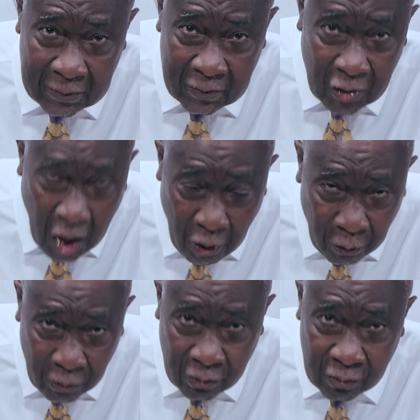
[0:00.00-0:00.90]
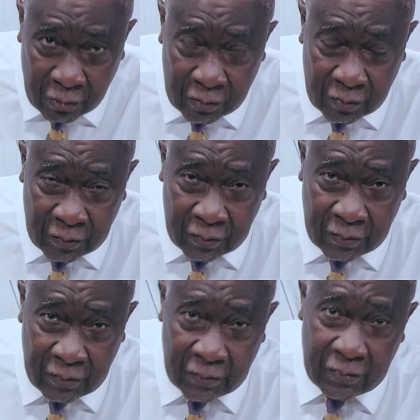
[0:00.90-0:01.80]
No.
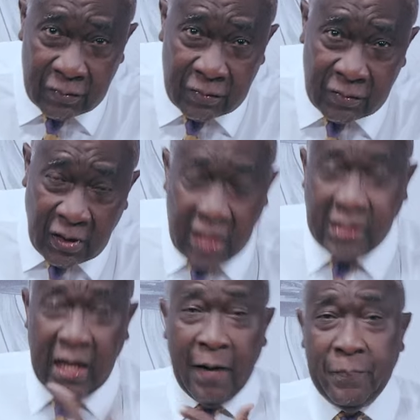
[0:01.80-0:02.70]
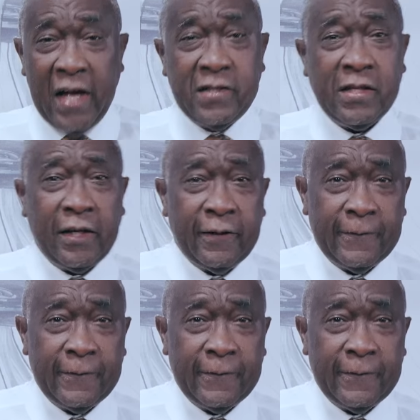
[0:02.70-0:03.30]
It's not a blessing.